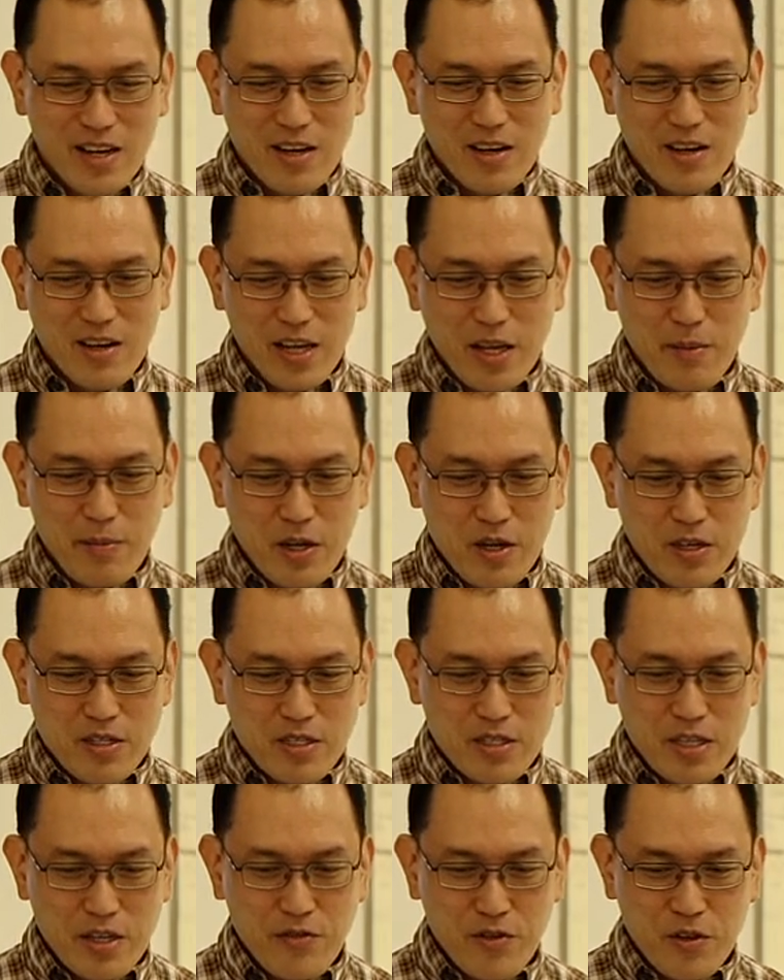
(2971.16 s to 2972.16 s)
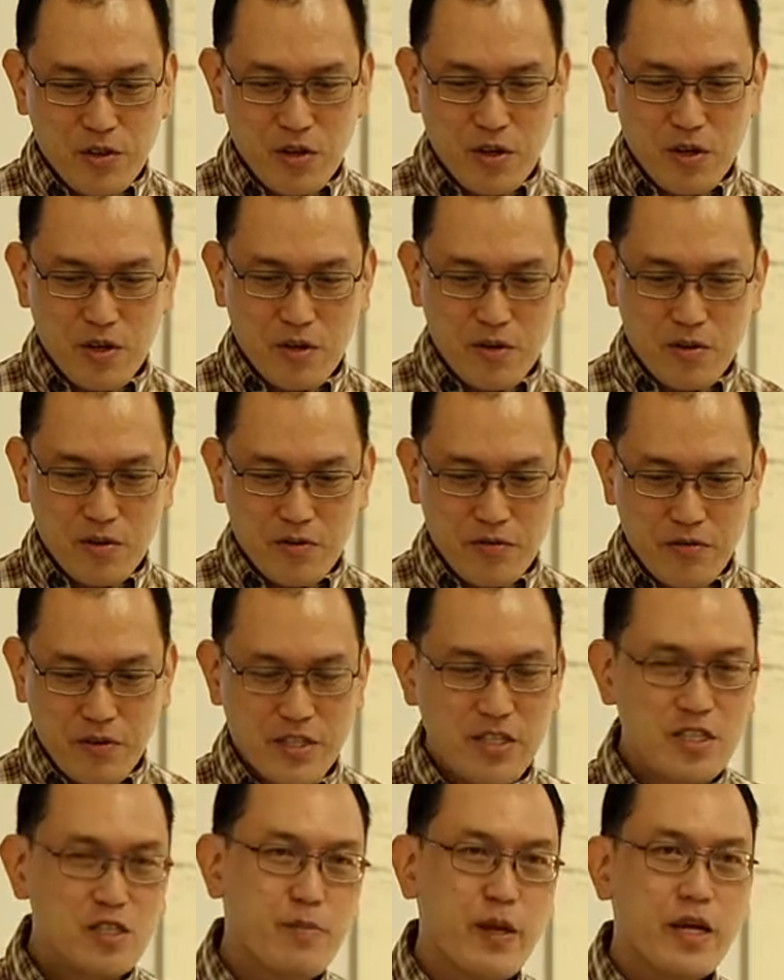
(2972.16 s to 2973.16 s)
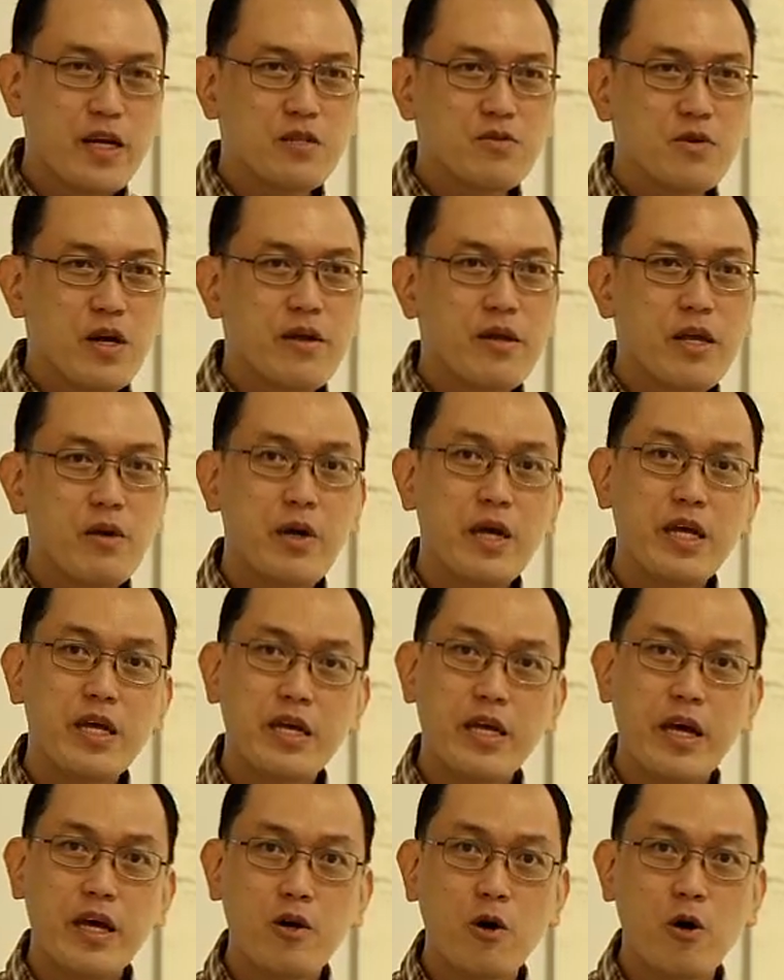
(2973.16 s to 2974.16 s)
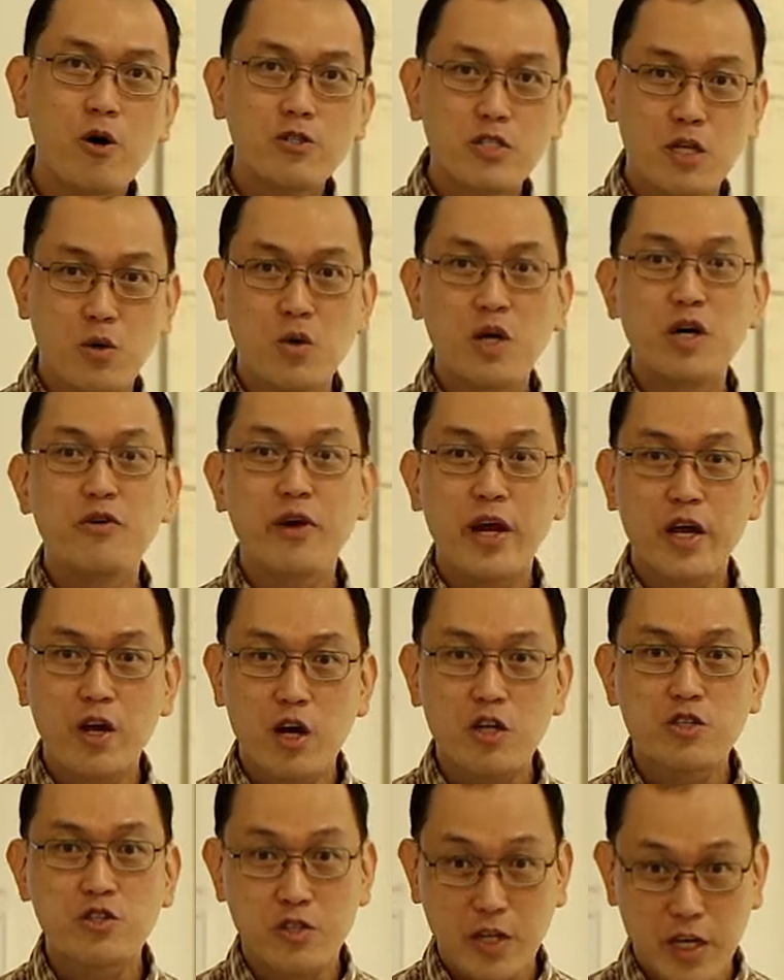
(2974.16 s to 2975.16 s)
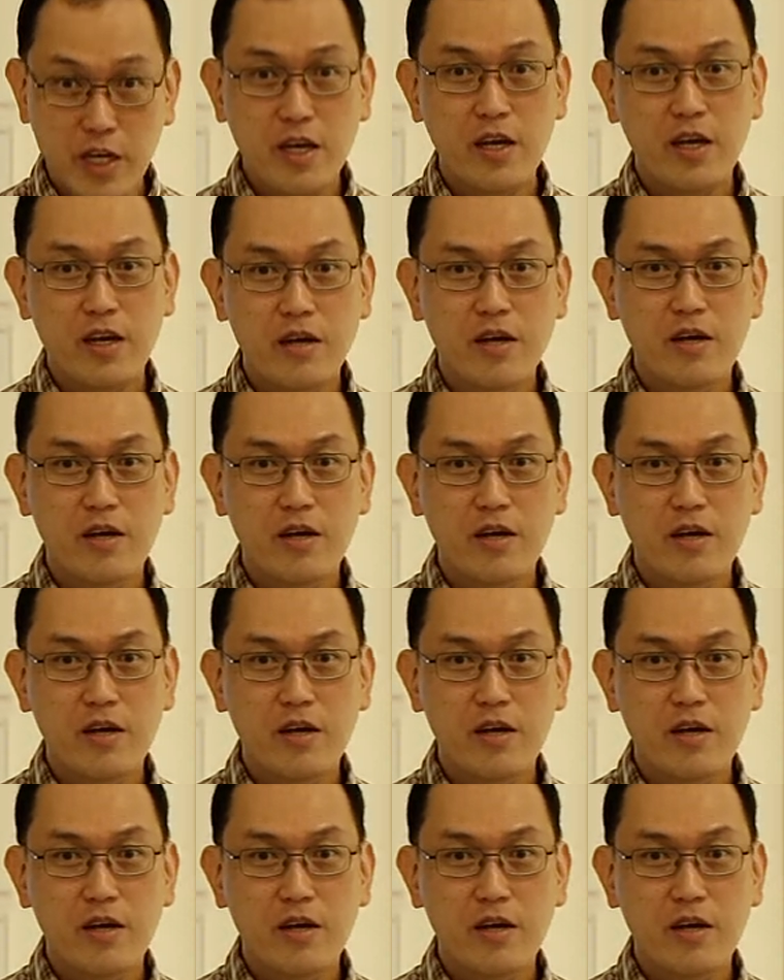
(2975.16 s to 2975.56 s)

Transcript: Okay, because if you know Francis Bacon's work, anyway, he holds a world record today.